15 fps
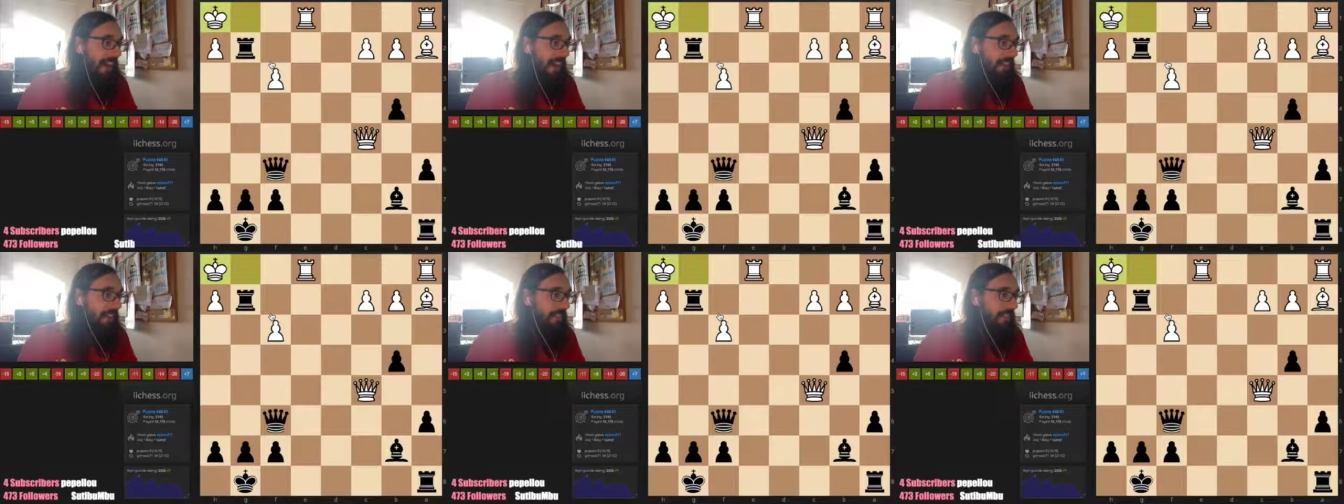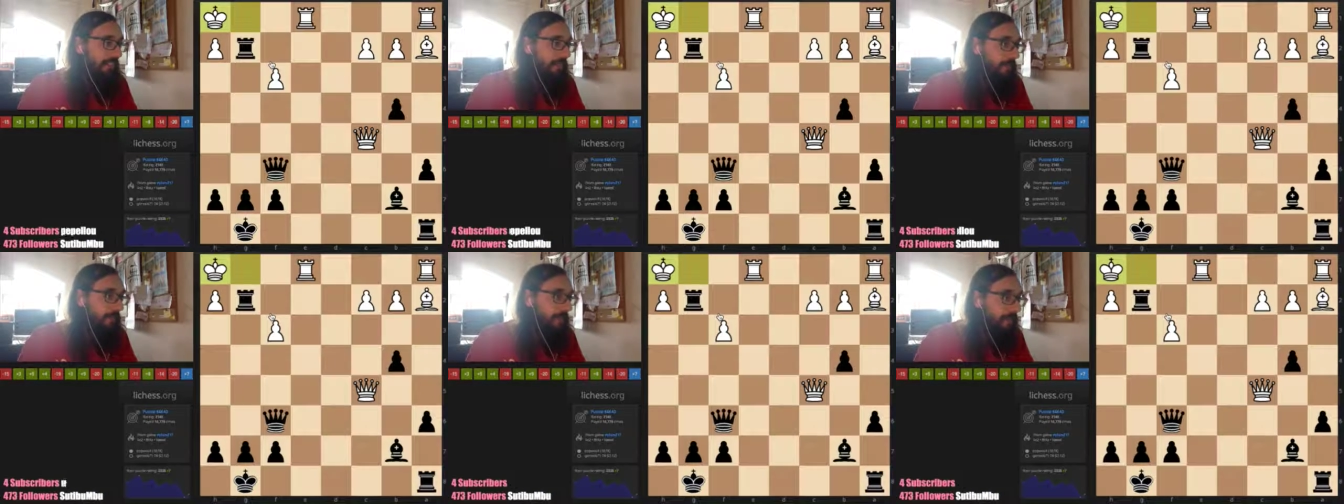I didn't
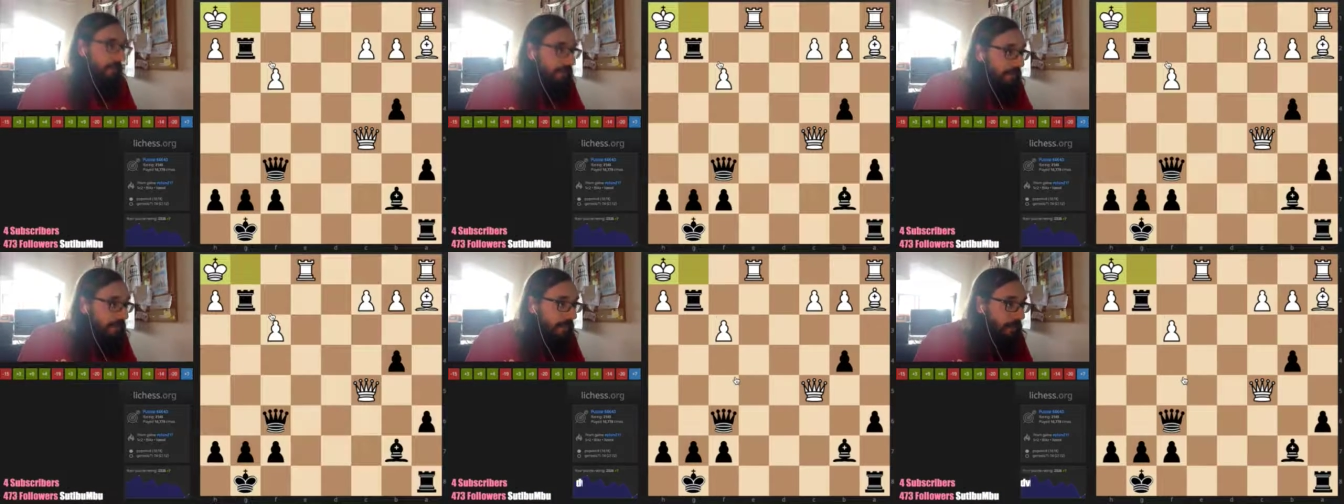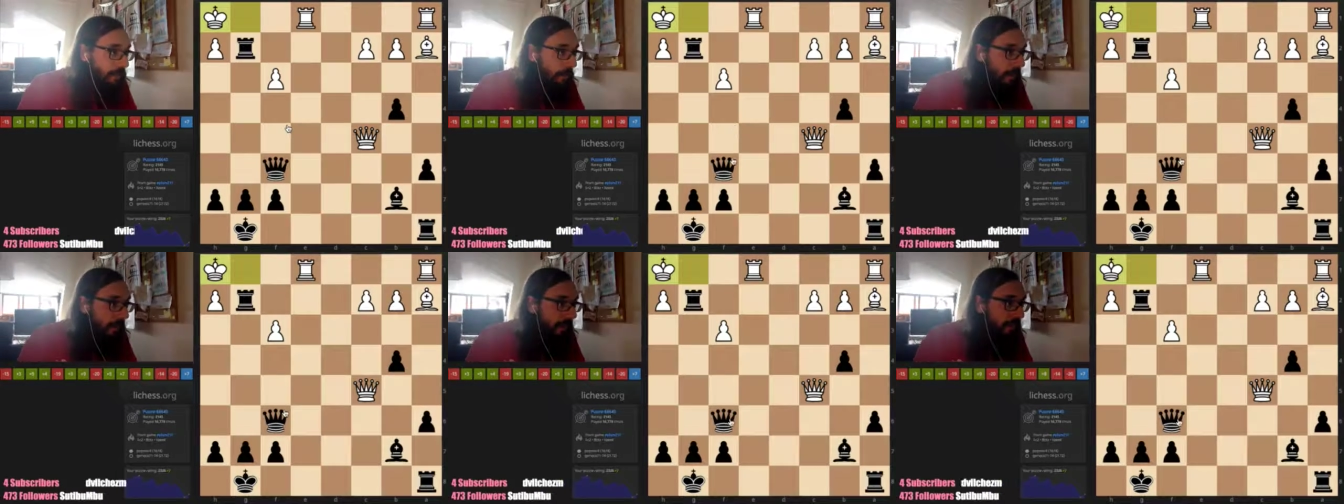even consider this,
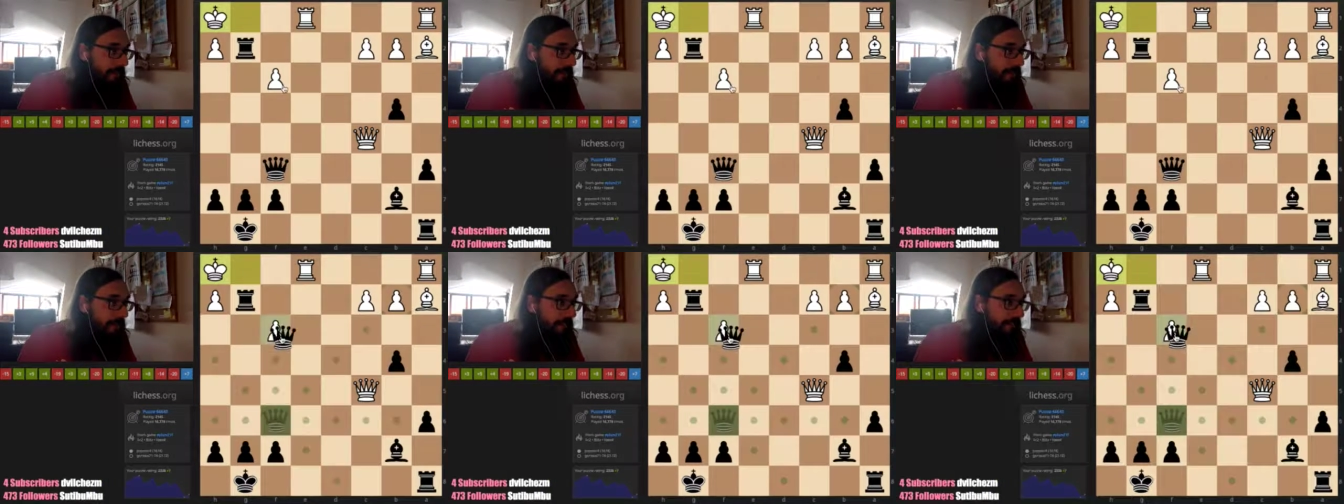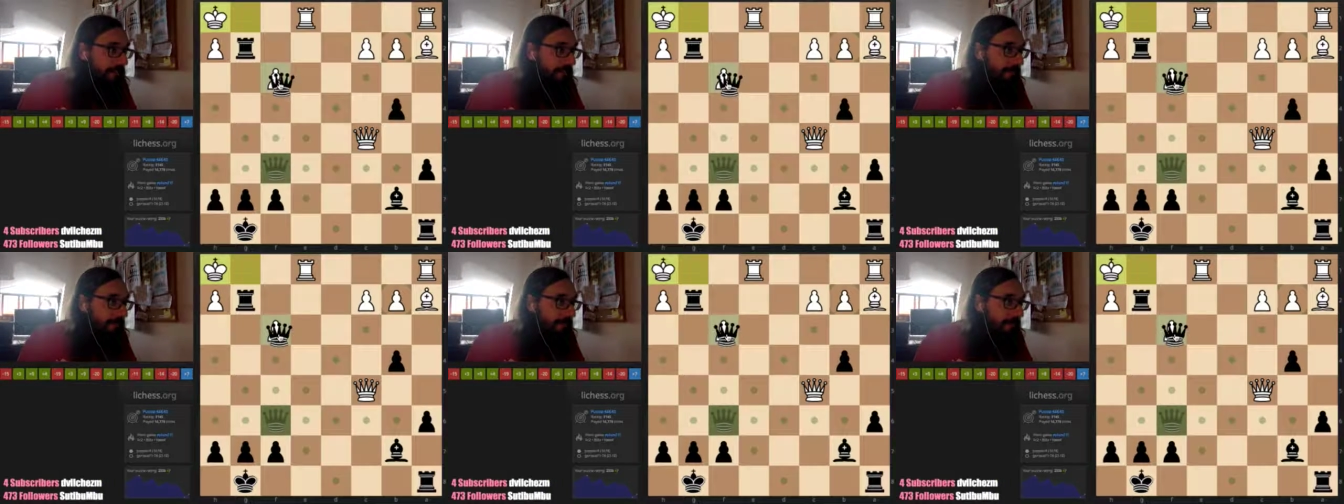but I guess
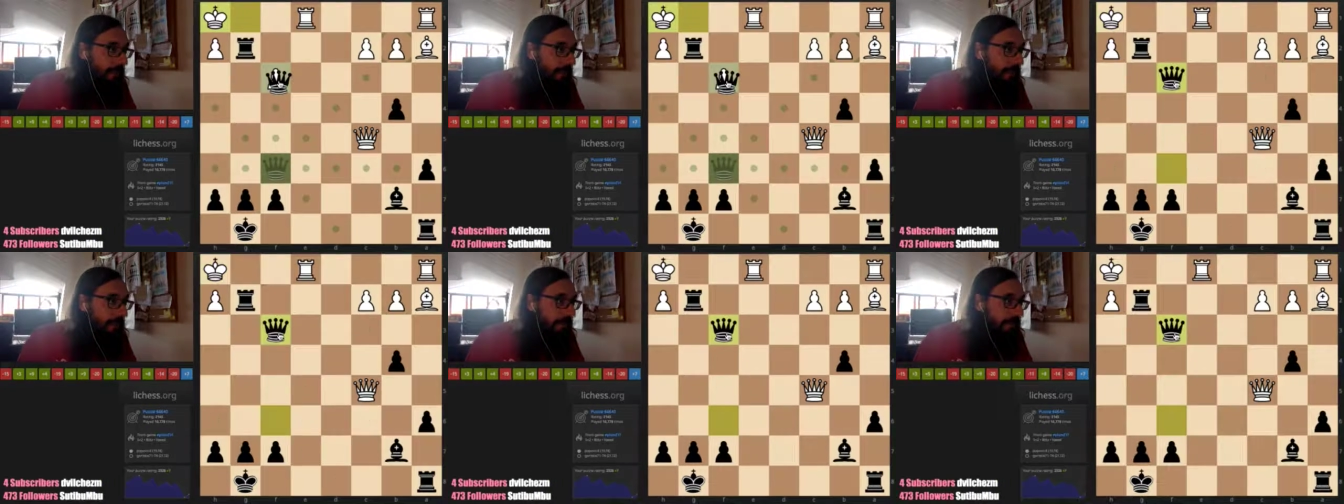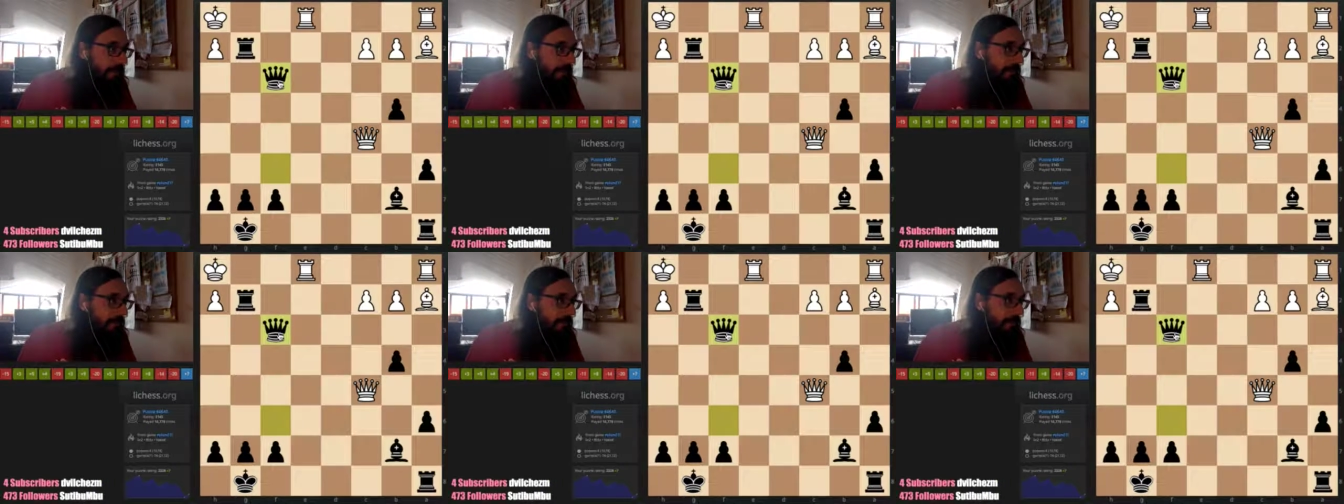just
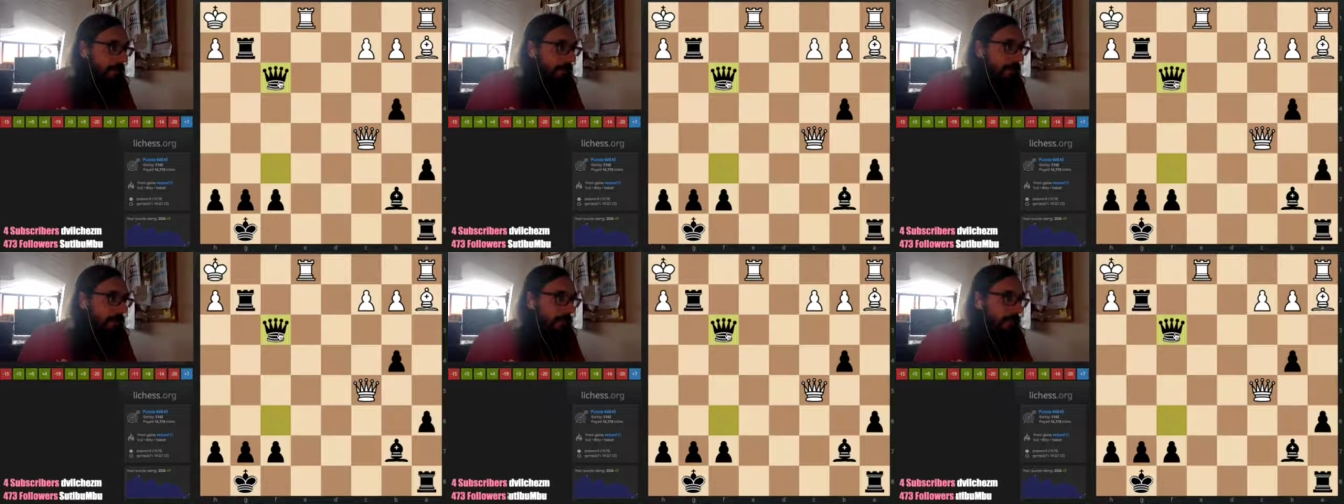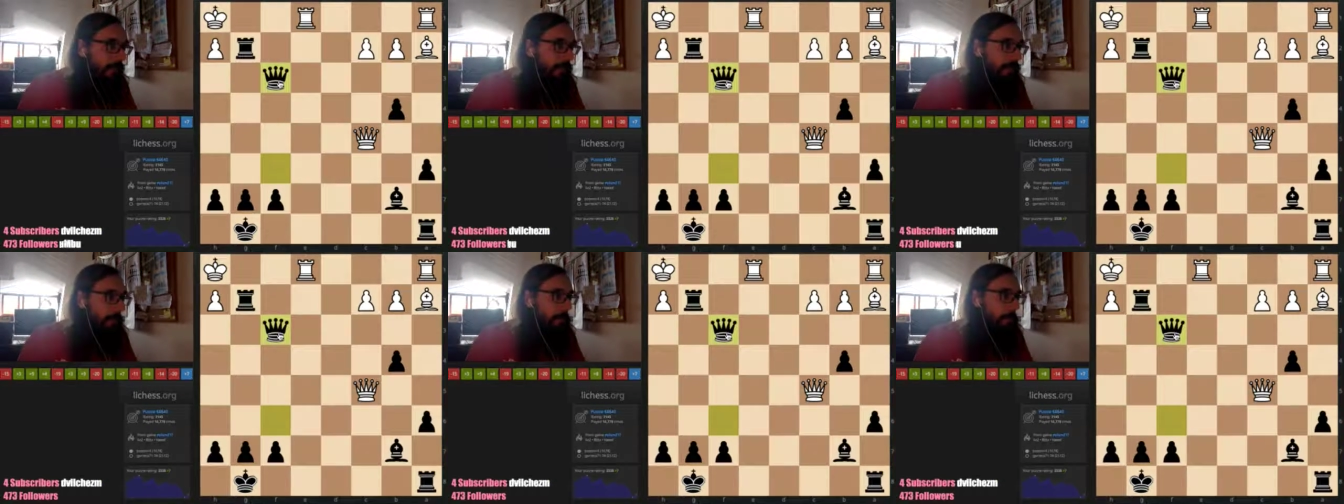this,
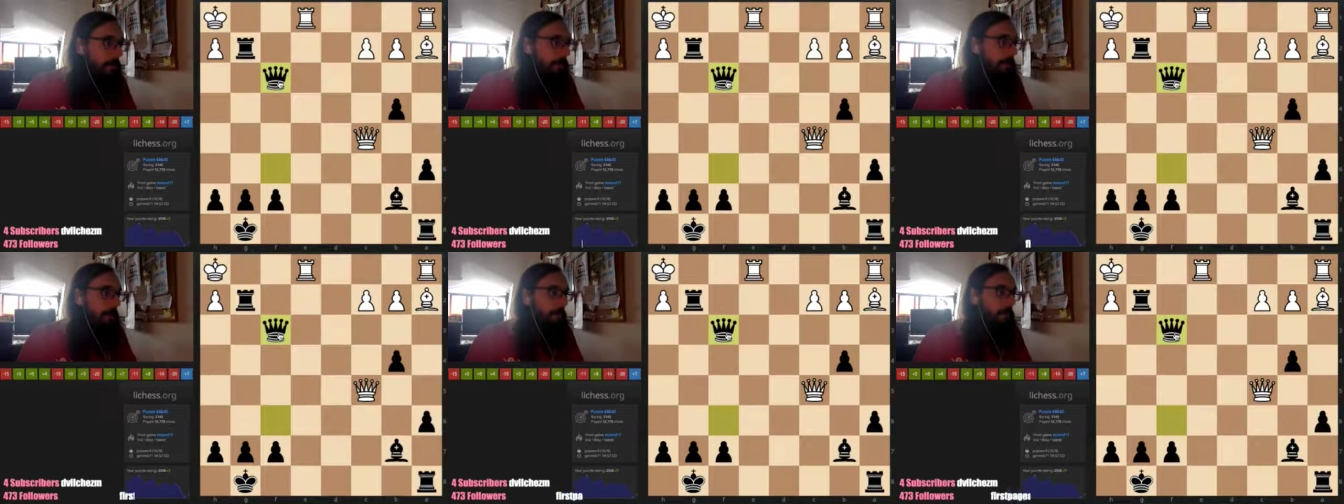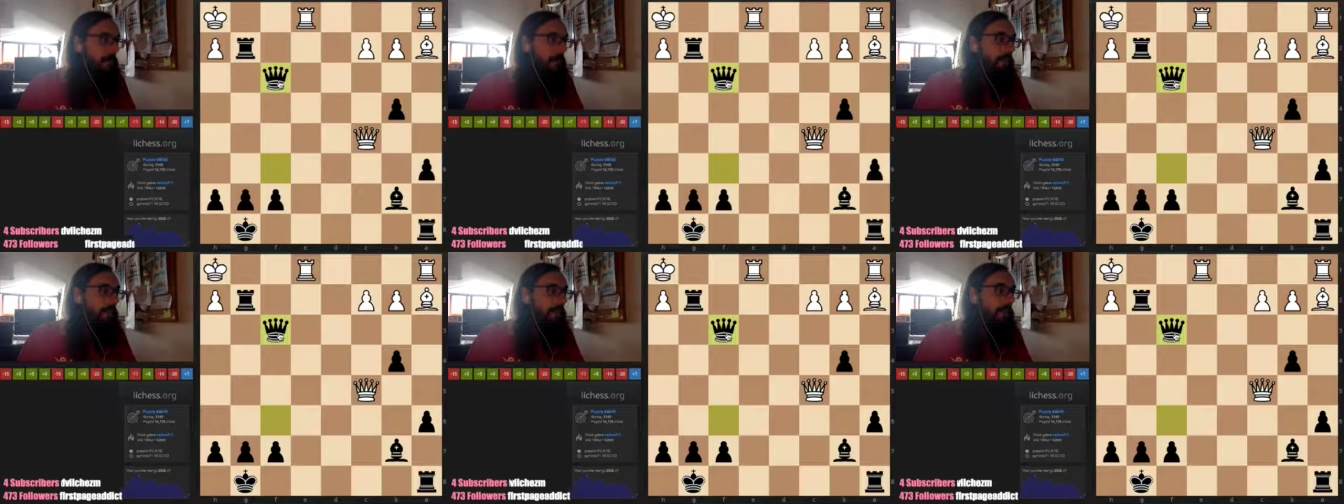it's gonna be
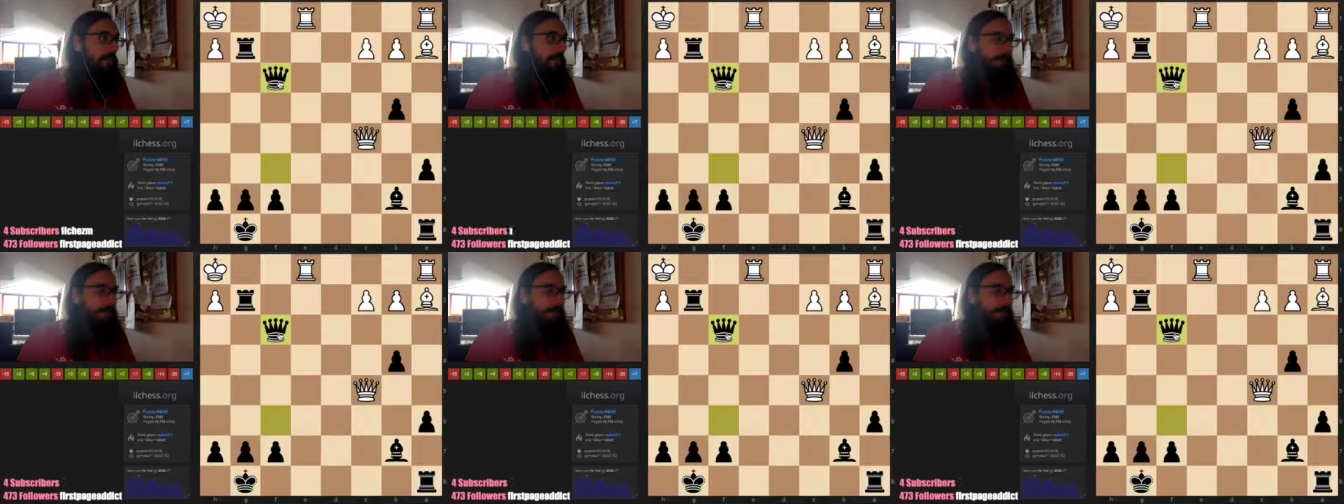checkmate.